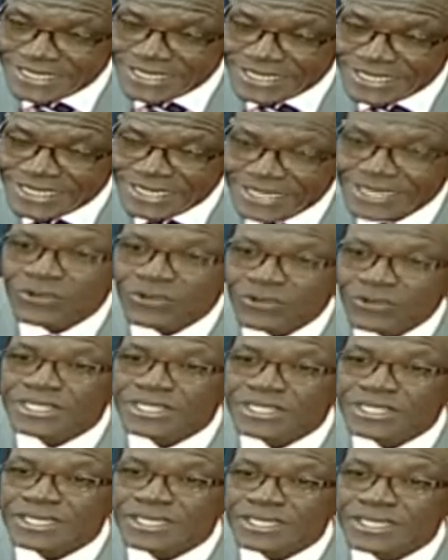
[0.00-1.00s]
What is your
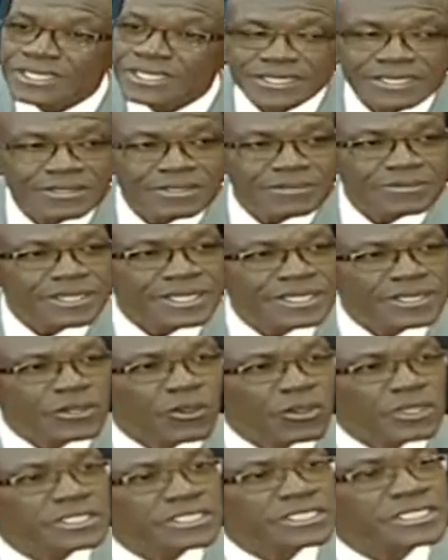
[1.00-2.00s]
point of order, Senator
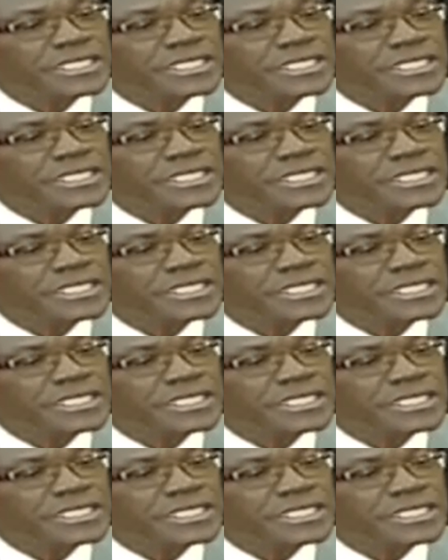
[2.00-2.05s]
Boni?